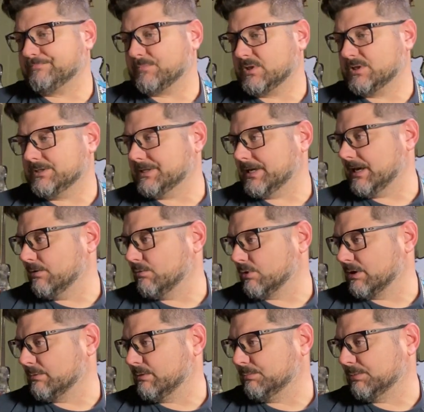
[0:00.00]
Today we're
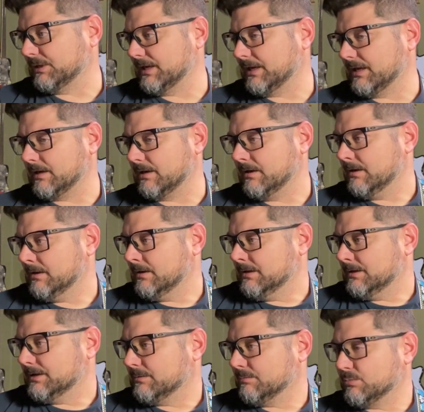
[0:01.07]
going to be playing
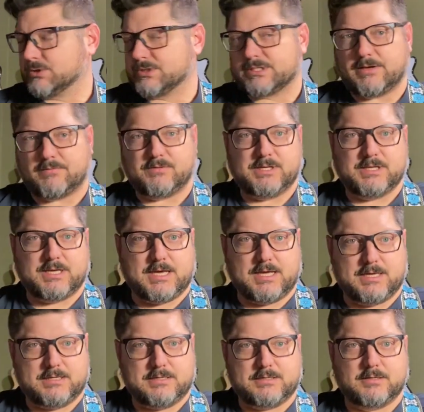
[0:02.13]
number
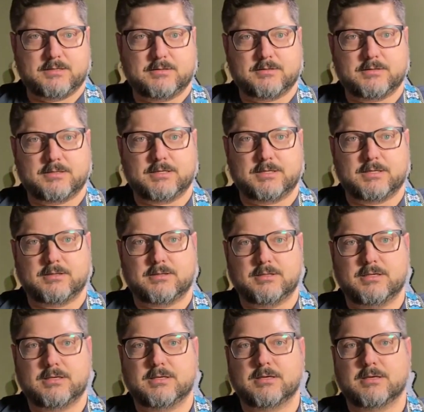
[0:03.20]
78 in
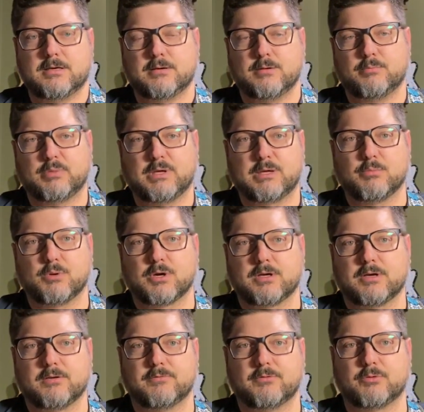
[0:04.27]
the big book
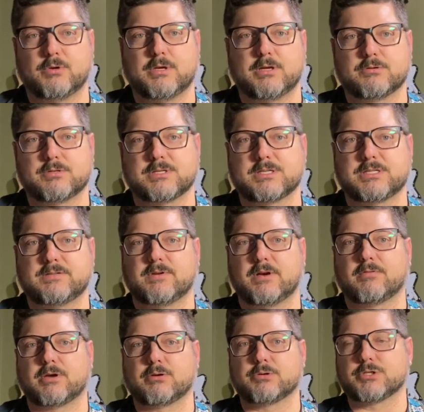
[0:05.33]
of 365
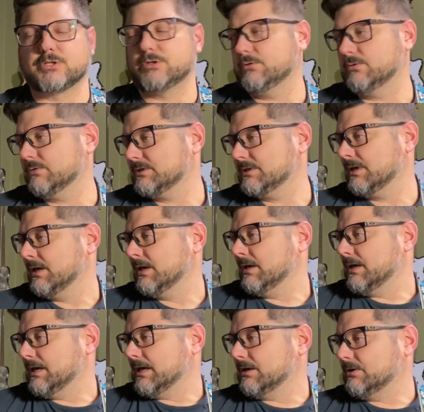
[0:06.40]
Irish tunes.
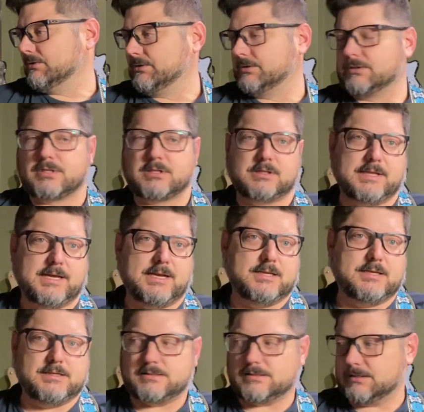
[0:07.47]
Health to the
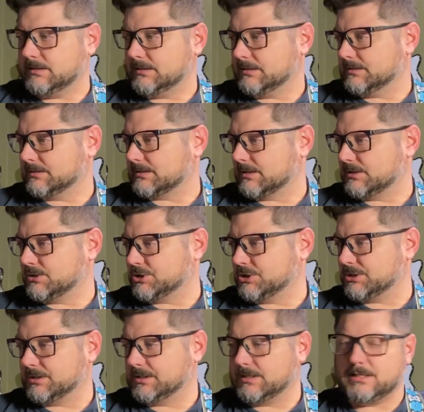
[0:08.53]
Ladies. It is a
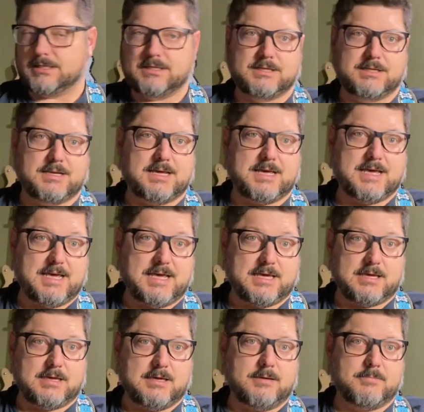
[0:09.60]
jig in
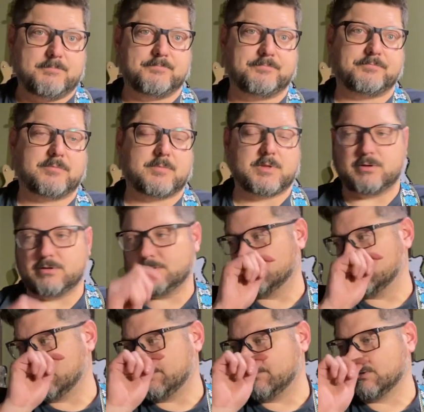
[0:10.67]
A. I
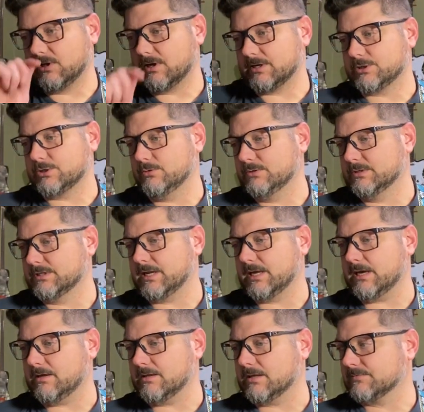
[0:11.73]
don't have a lot of tunes in
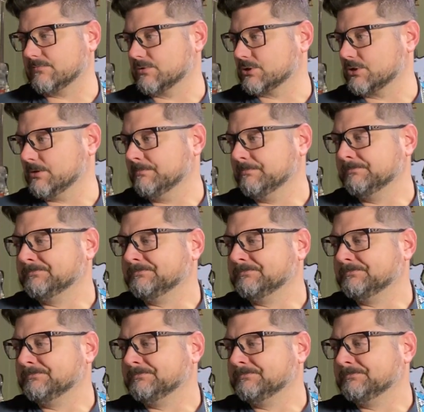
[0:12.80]
A, that's for sure.